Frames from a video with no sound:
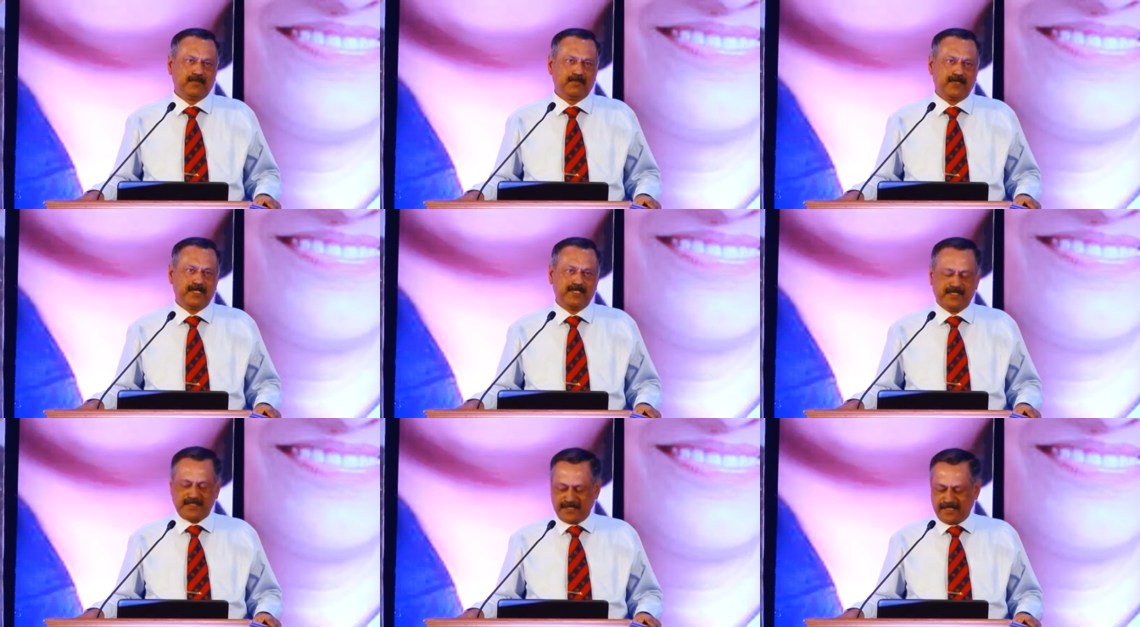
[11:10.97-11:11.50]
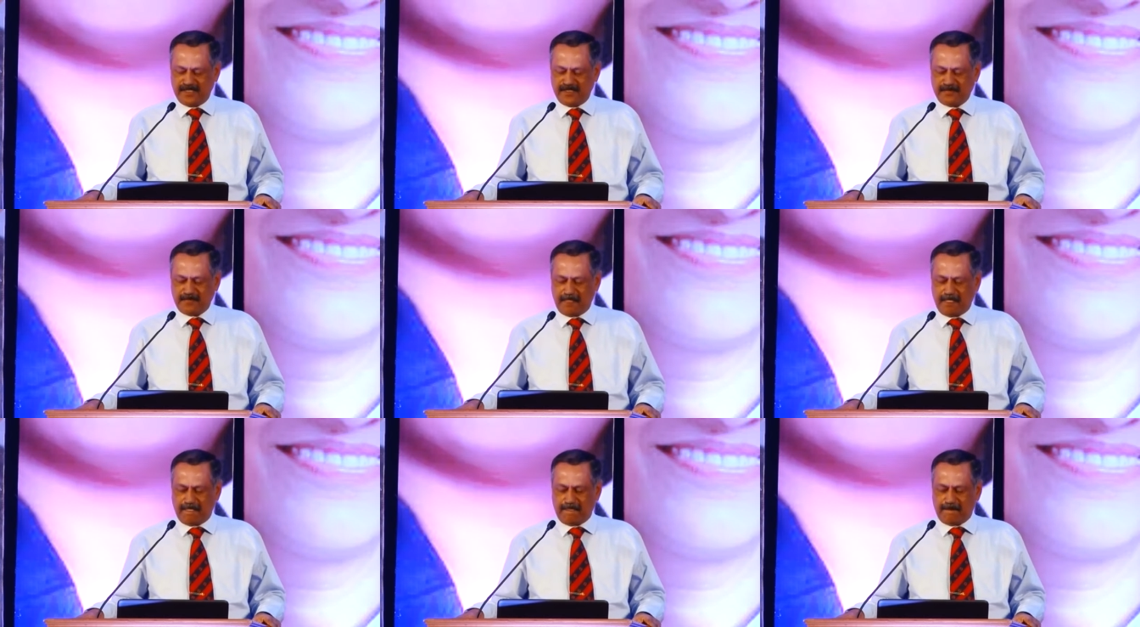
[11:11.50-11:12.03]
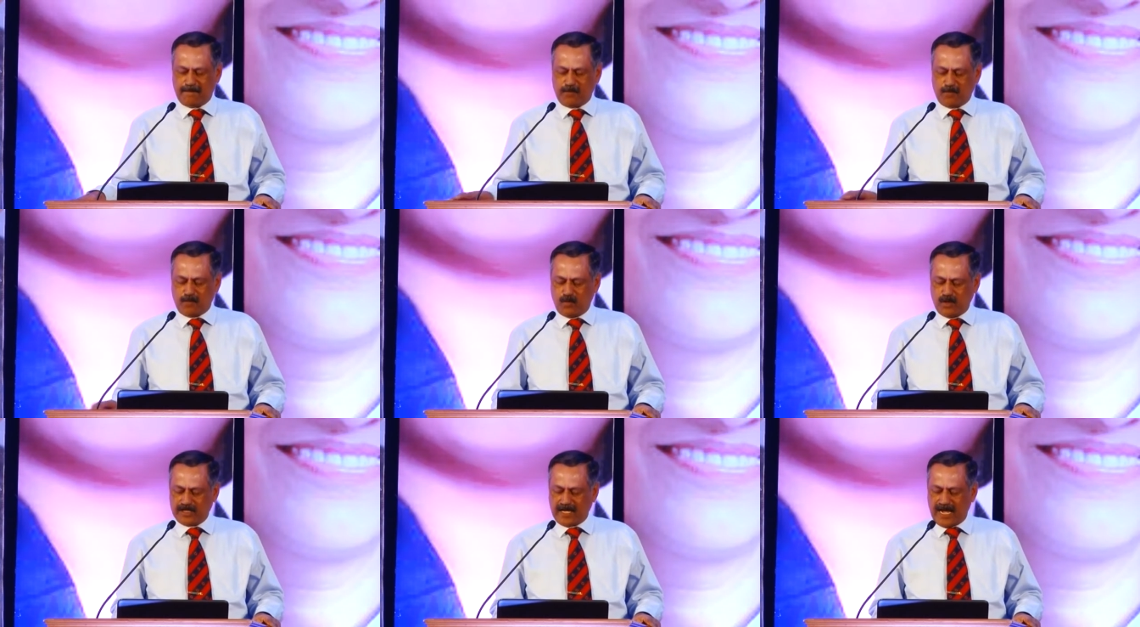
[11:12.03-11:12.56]
But
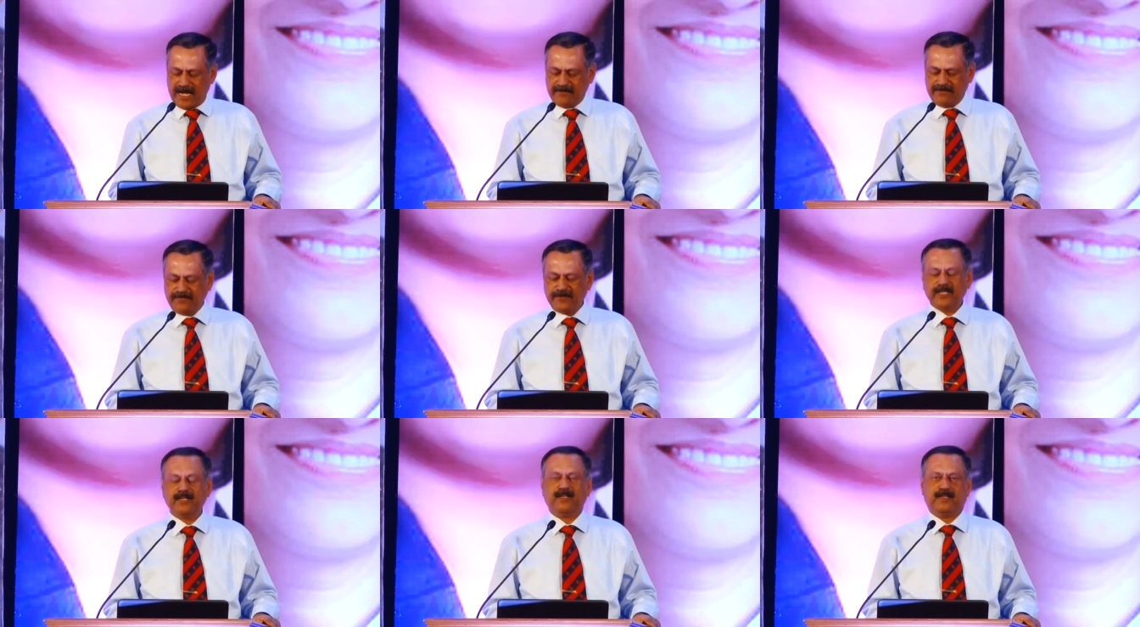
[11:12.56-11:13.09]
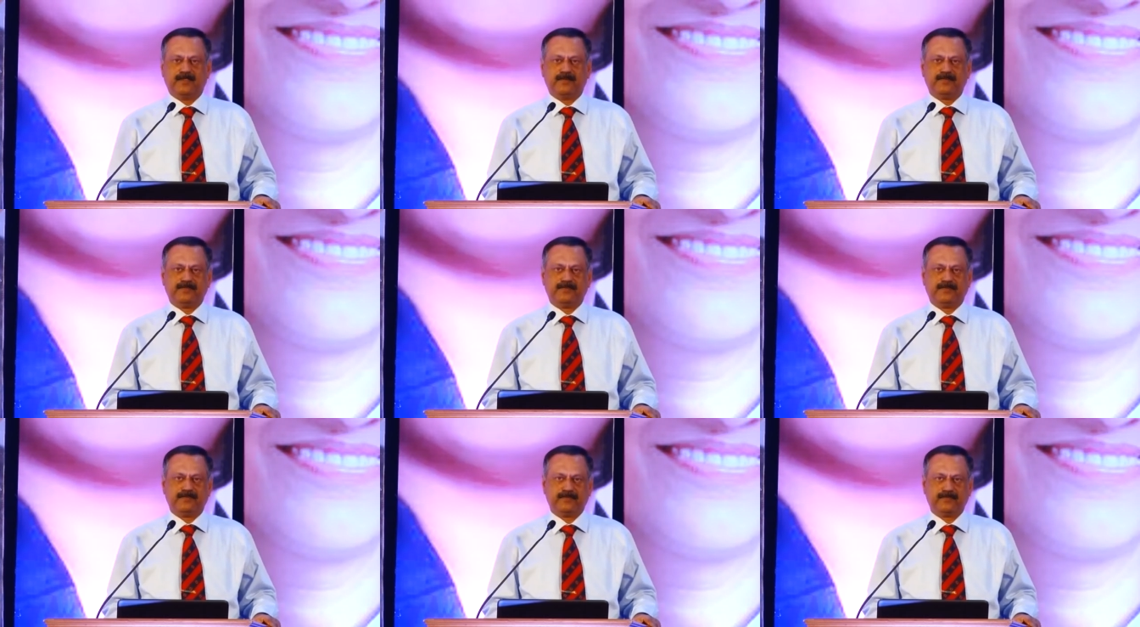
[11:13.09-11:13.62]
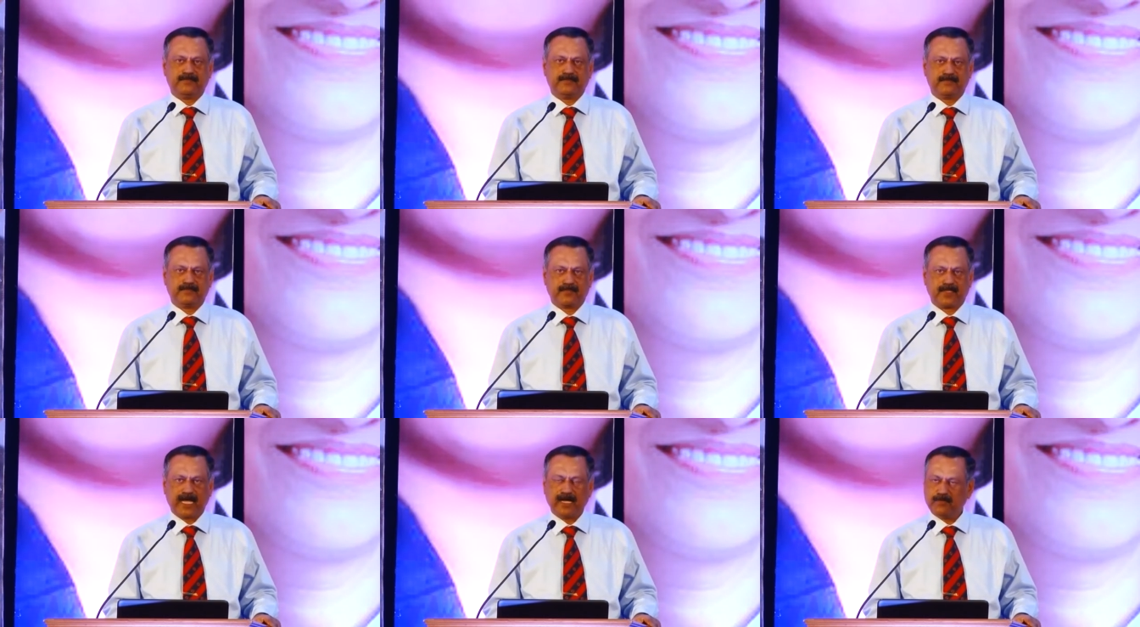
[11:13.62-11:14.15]
what I feel
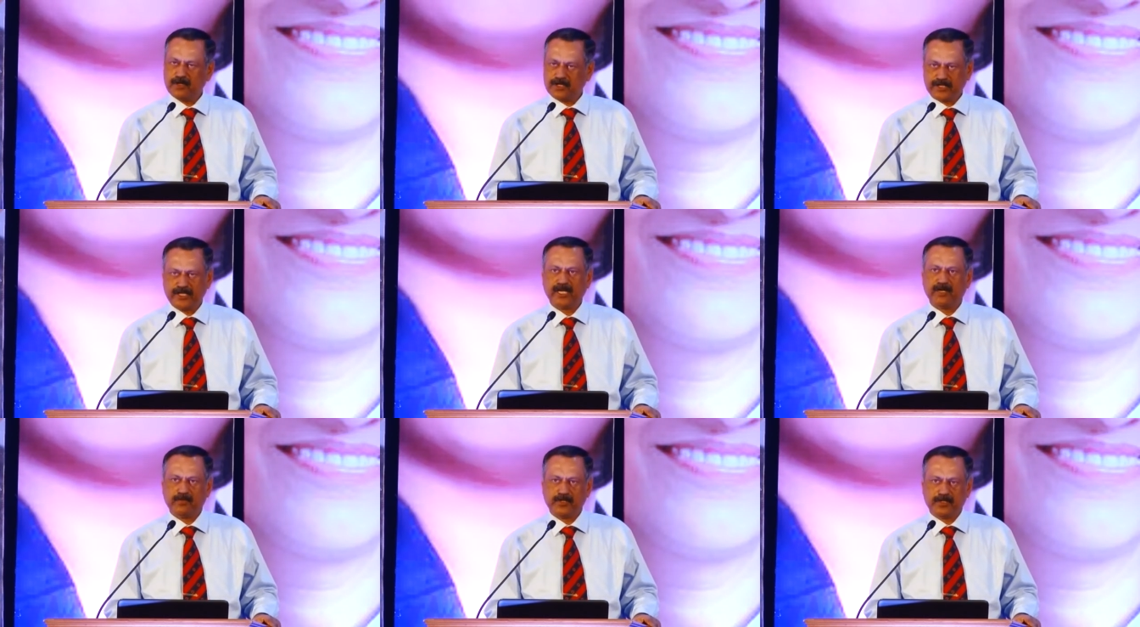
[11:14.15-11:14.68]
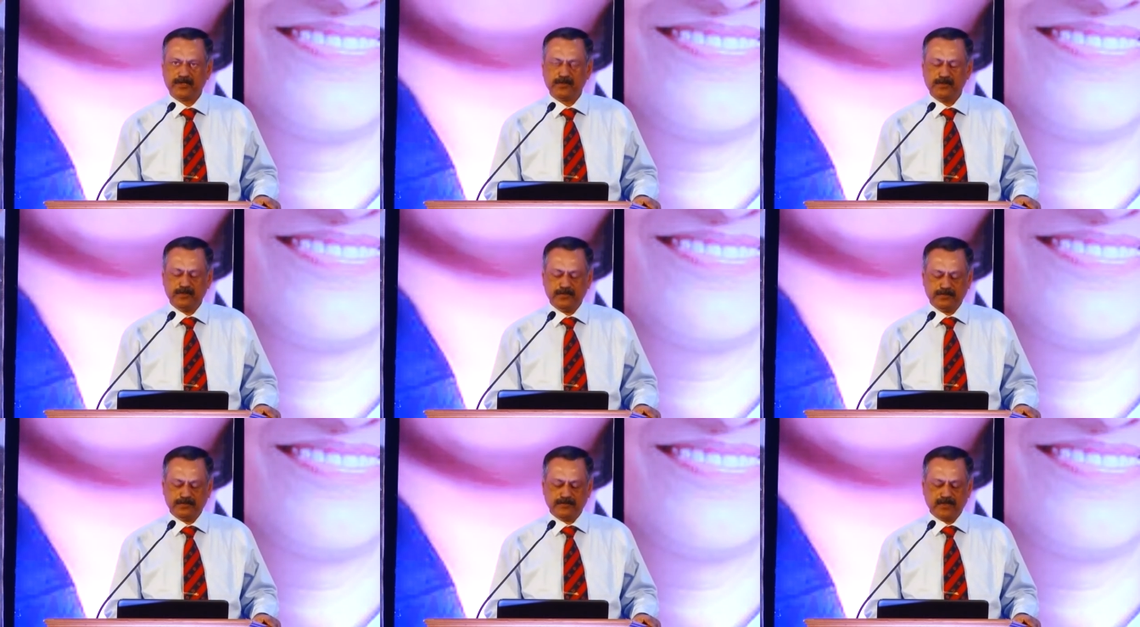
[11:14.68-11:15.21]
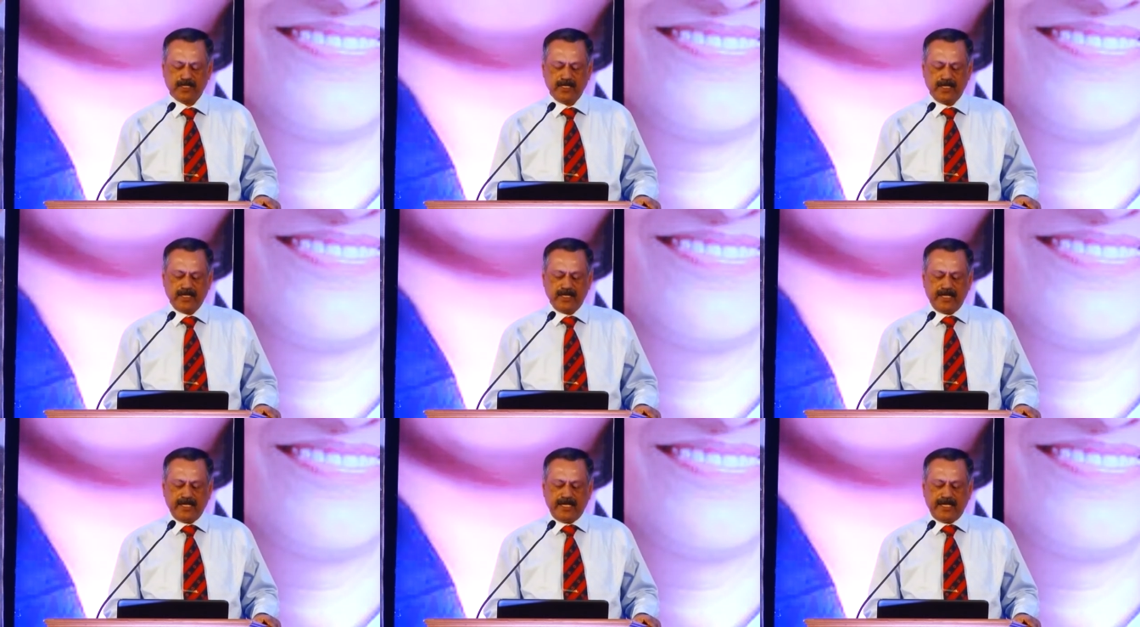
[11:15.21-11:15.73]
I will share with you
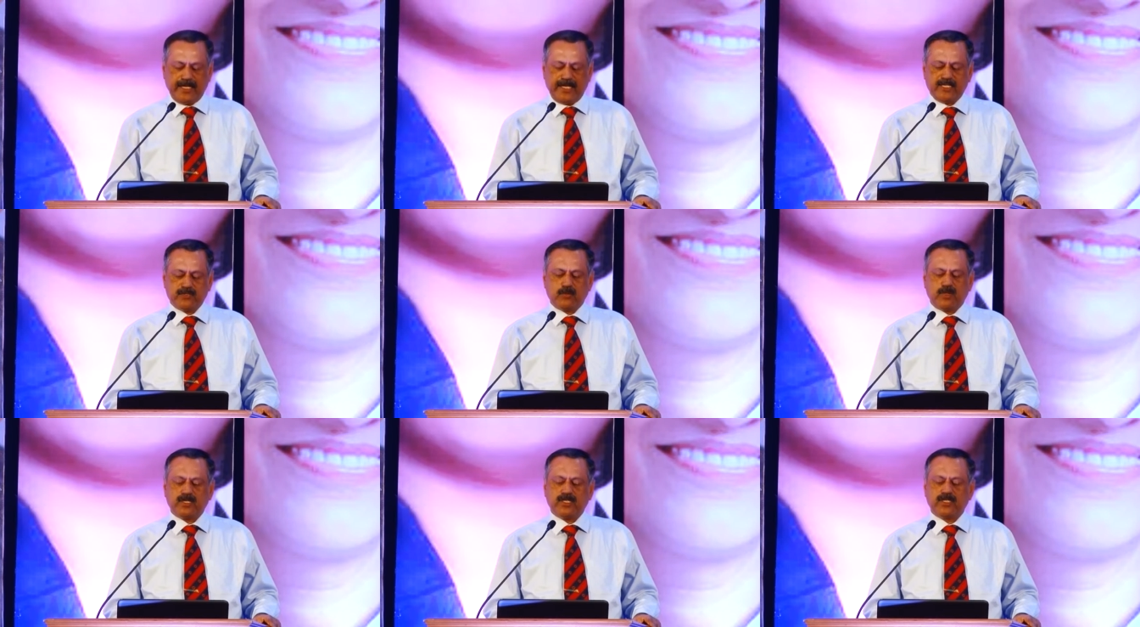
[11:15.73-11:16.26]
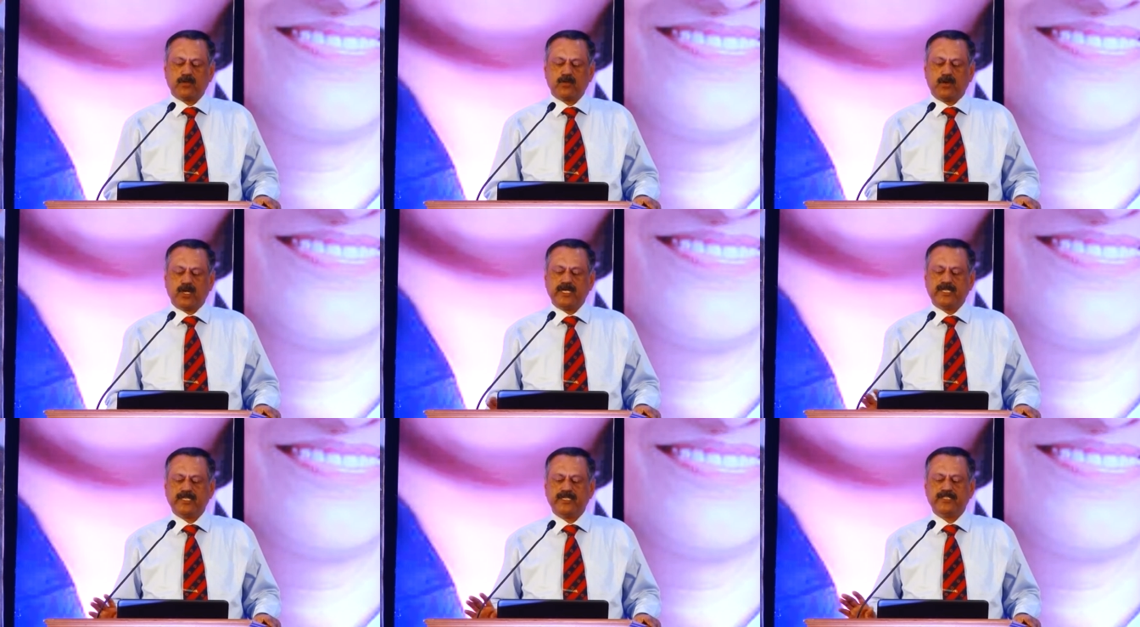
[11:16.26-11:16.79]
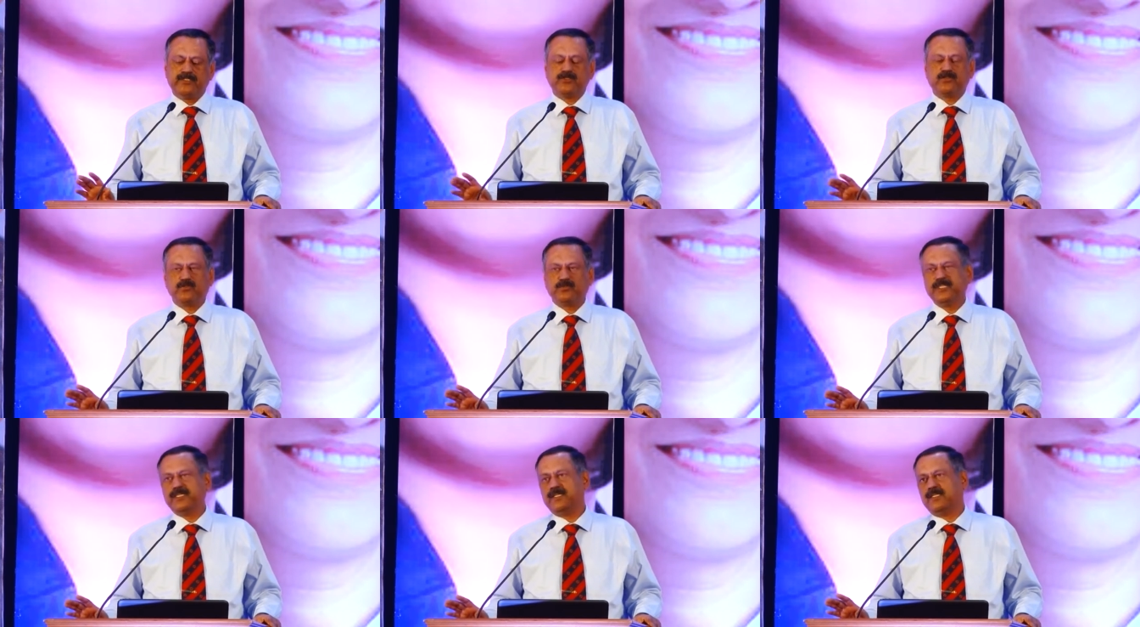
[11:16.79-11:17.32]
is what are the qualities
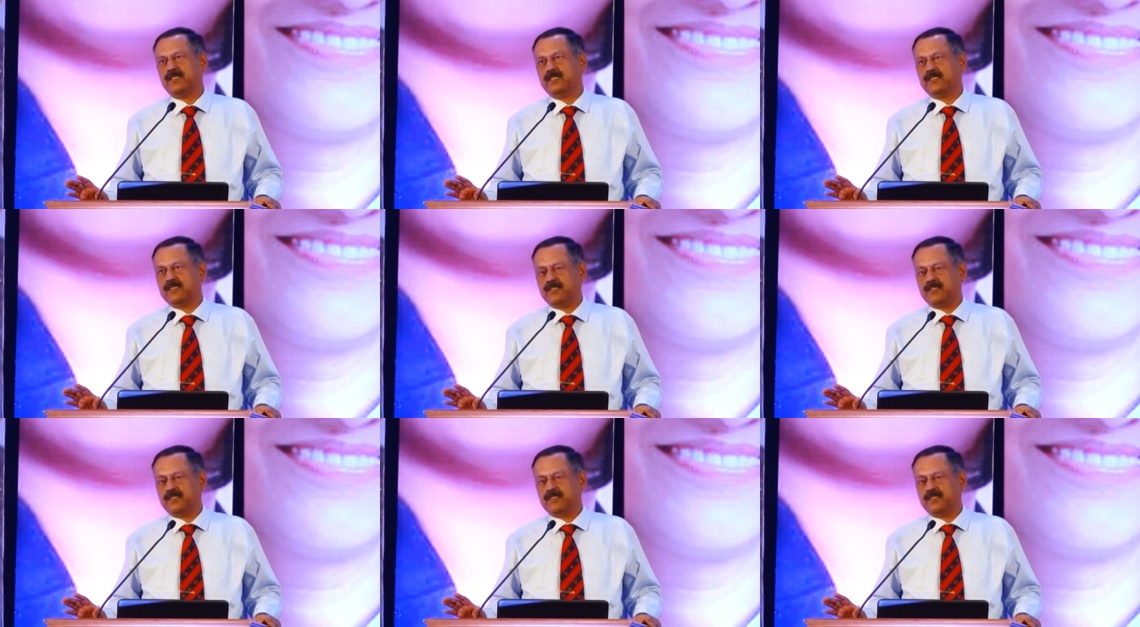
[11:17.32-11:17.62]
to be